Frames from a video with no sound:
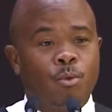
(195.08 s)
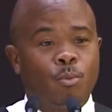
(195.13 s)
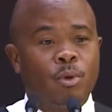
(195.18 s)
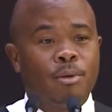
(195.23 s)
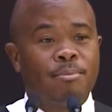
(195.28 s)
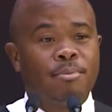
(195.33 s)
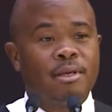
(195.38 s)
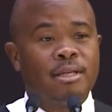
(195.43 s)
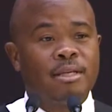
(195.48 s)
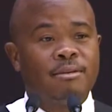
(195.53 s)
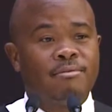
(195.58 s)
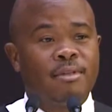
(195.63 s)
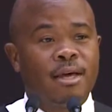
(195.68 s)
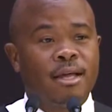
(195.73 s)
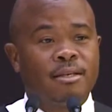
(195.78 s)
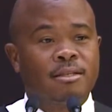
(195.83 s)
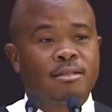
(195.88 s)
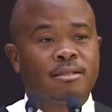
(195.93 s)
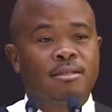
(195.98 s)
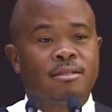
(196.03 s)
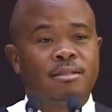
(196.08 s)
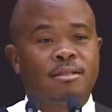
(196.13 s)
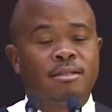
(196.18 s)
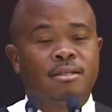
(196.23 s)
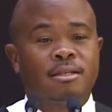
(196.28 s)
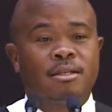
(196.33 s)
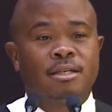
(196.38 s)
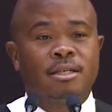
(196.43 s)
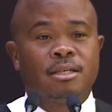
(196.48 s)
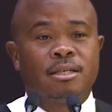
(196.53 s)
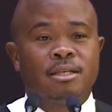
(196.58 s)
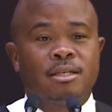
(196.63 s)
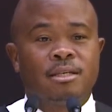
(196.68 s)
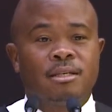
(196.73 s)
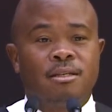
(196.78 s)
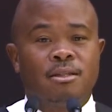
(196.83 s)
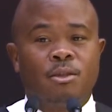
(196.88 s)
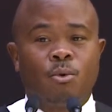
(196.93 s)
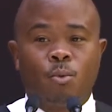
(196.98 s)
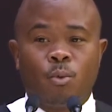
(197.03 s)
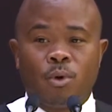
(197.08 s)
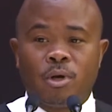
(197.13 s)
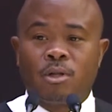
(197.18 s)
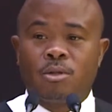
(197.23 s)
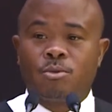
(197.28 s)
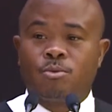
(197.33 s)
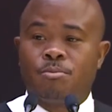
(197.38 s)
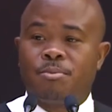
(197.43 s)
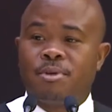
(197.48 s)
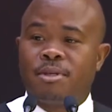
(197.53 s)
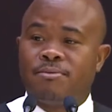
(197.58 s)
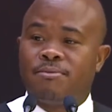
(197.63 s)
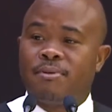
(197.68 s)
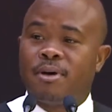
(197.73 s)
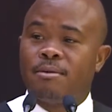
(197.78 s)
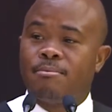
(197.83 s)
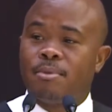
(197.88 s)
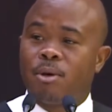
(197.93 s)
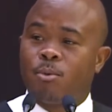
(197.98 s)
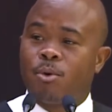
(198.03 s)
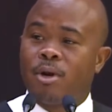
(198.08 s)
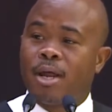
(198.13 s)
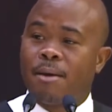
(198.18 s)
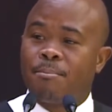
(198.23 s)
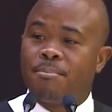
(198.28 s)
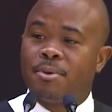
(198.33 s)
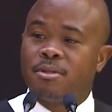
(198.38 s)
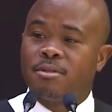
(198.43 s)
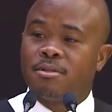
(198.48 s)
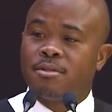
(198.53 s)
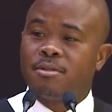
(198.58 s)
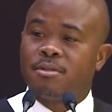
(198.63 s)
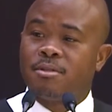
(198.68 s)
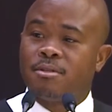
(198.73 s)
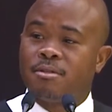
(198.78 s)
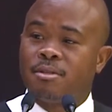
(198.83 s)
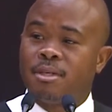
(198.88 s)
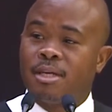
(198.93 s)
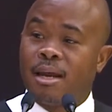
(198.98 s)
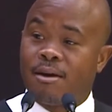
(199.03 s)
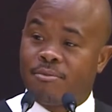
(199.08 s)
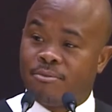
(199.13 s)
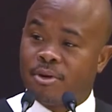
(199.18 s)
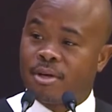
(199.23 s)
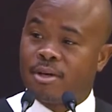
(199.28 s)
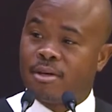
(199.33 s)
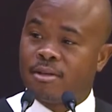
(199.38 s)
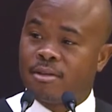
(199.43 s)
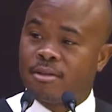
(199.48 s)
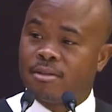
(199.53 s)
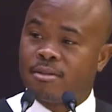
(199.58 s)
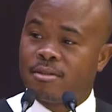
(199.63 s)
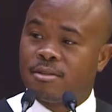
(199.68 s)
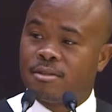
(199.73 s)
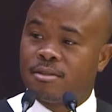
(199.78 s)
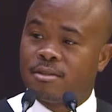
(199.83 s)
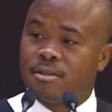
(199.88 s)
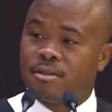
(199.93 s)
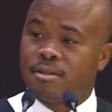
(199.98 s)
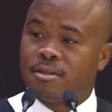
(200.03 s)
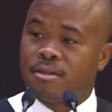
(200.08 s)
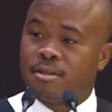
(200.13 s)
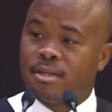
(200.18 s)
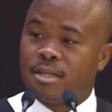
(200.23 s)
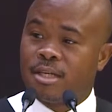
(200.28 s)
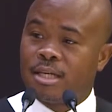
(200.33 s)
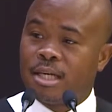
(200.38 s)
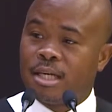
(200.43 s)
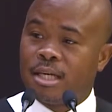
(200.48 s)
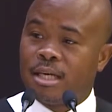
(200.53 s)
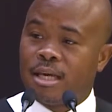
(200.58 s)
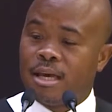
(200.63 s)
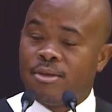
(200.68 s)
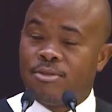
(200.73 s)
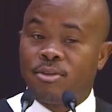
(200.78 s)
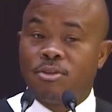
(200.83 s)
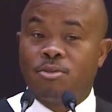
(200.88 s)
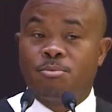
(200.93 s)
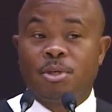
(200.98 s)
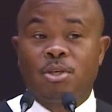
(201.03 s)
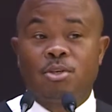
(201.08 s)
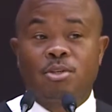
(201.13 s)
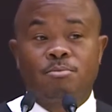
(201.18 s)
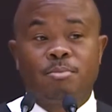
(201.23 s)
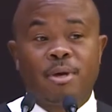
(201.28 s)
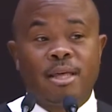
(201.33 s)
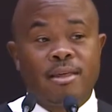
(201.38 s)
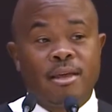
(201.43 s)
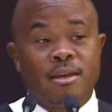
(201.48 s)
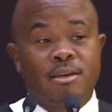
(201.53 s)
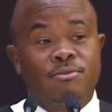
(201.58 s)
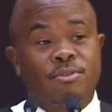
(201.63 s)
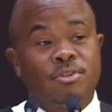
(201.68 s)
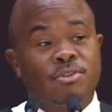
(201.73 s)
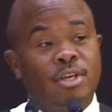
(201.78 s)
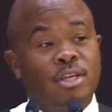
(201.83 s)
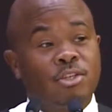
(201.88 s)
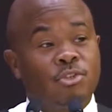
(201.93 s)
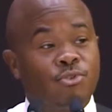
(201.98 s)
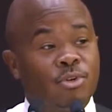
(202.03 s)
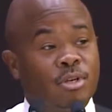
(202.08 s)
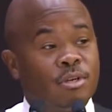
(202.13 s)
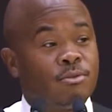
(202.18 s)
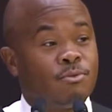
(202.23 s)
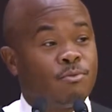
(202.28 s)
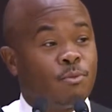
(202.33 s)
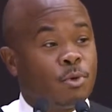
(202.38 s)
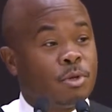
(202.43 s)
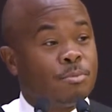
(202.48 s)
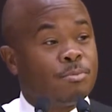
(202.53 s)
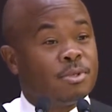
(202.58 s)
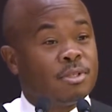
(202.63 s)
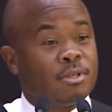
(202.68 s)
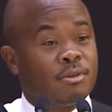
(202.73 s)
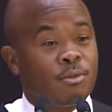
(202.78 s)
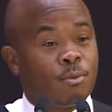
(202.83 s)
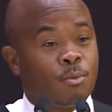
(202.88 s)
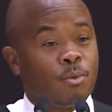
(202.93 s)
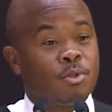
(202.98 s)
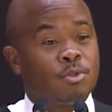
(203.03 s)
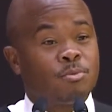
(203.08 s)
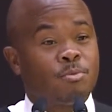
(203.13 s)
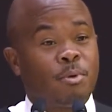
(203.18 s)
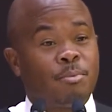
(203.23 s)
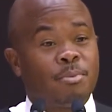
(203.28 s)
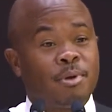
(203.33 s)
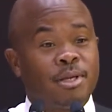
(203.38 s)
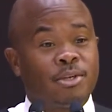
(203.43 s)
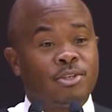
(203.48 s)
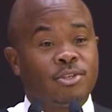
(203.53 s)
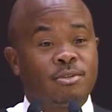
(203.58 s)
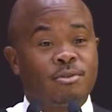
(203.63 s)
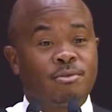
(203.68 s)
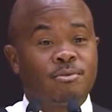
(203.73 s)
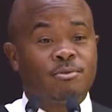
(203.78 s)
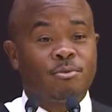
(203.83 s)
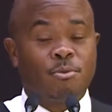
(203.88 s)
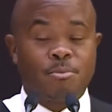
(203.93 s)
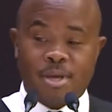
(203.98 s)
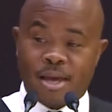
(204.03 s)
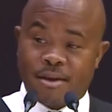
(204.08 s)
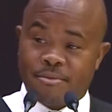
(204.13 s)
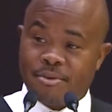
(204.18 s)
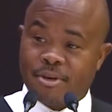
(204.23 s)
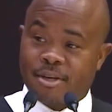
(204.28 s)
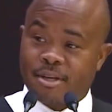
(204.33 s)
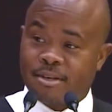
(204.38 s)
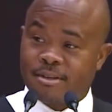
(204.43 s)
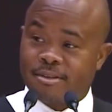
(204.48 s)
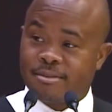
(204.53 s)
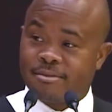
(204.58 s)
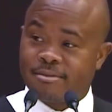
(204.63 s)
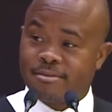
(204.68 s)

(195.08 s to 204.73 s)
we believe that the world will be defined by what happens in Africa. And this is because by the end of the century, 40% of the world's population will be African.